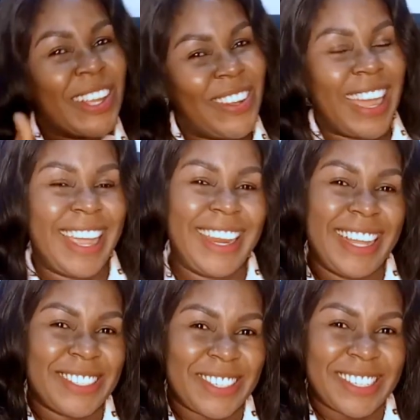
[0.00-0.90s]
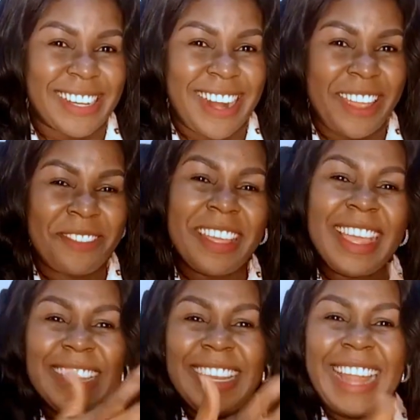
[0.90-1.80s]
Go ahead and subscribe,
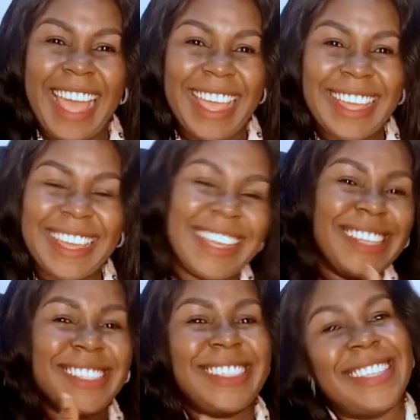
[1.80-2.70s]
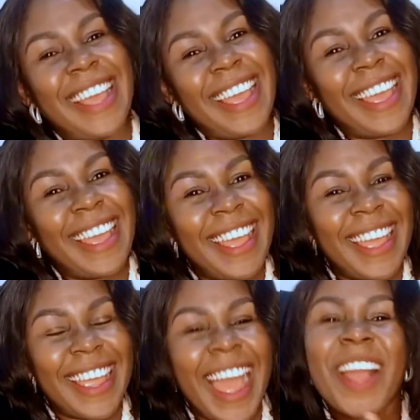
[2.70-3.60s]
like, share,
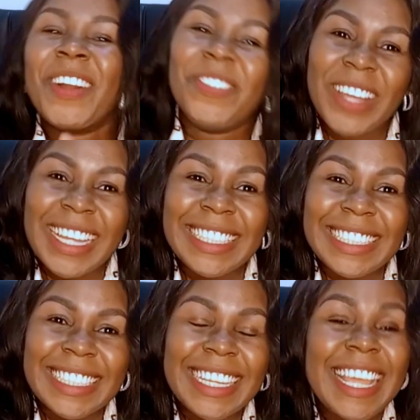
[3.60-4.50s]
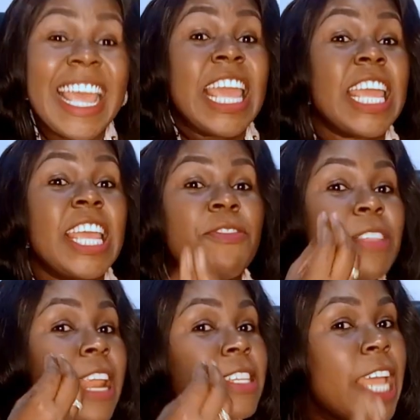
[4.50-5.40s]
and comment.
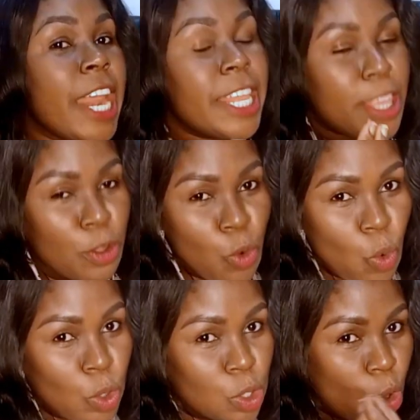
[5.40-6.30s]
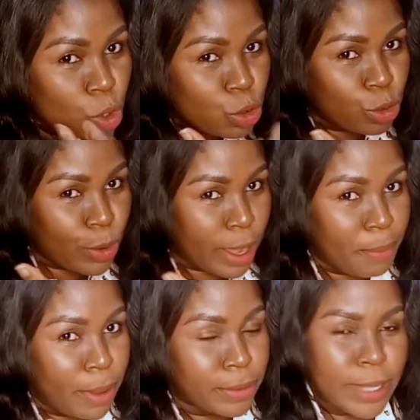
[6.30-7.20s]
If there is anything you want us to talk
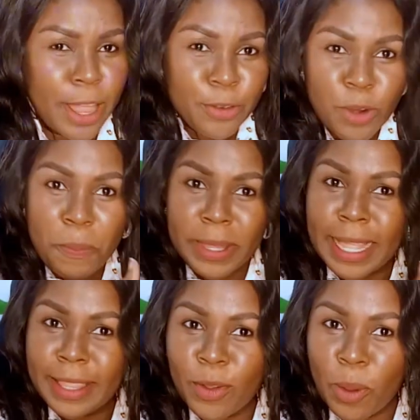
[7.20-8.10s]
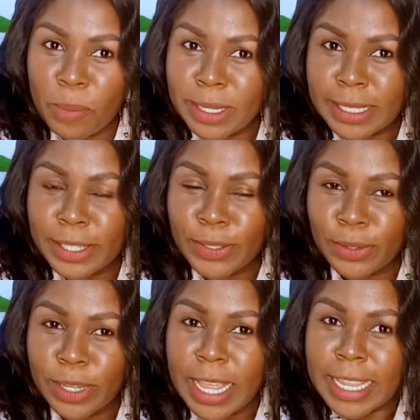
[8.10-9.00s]
about, drop it at the comment section.
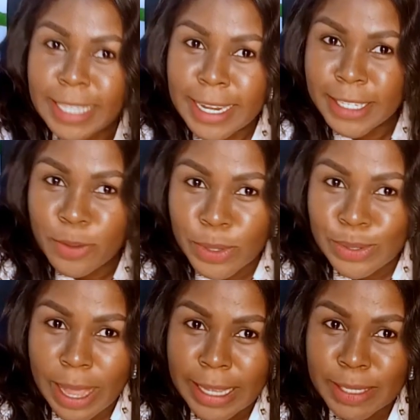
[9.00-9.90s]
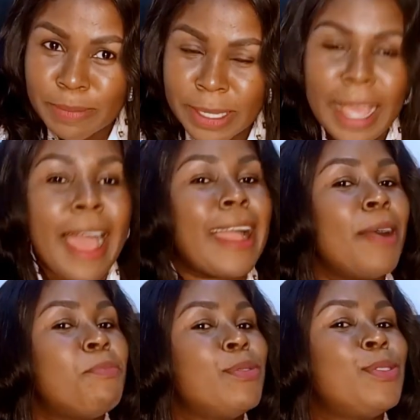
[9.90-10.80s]
Is there anything you want to ask me? I
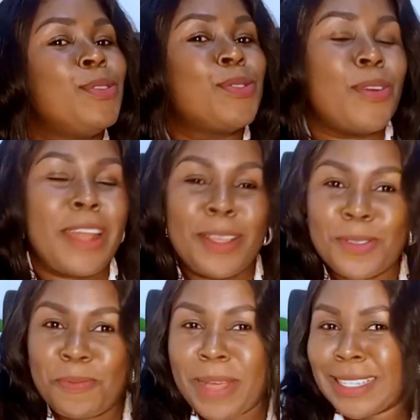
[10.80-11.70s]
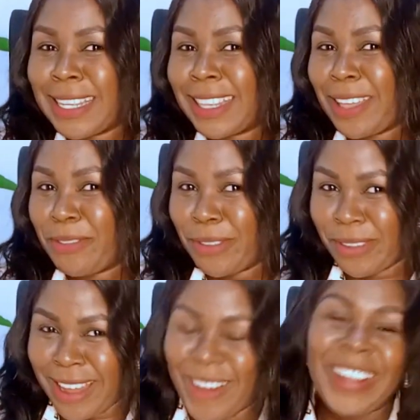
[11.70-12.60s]
can put you through on how to pass
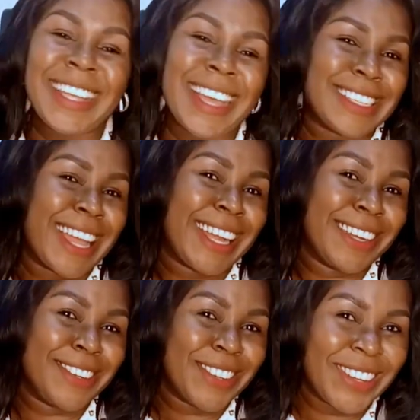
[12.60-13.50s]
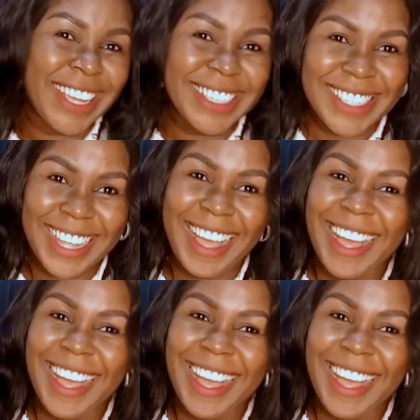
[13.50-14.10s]
interview now. Yes, I can do it.